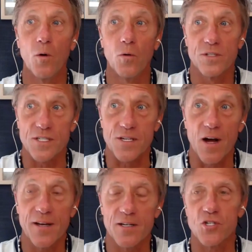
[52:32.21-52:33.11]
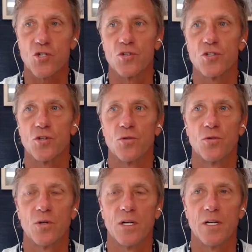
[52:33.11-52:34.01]
all designers should
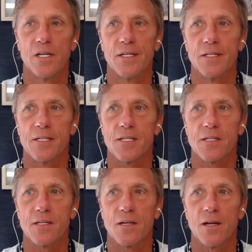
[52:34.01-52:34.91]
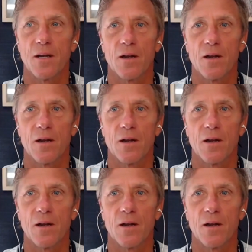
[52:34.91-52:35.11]
do is,